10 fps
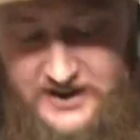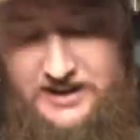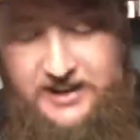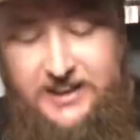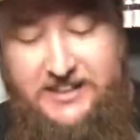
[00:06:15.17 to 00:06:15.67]

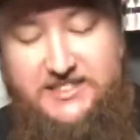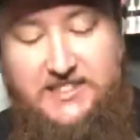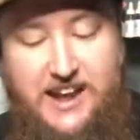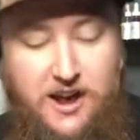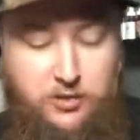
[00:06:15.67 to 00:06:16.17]
He is
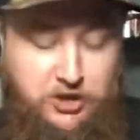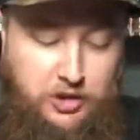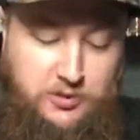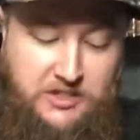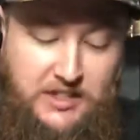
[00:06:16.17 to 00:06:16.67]
now
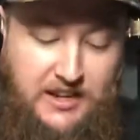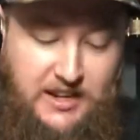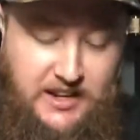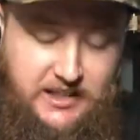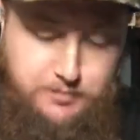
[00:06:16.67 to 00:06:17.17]
using
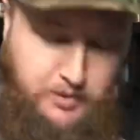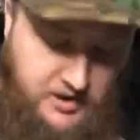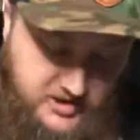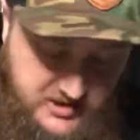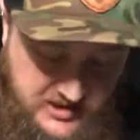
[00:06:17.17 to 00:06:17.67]
in his butters,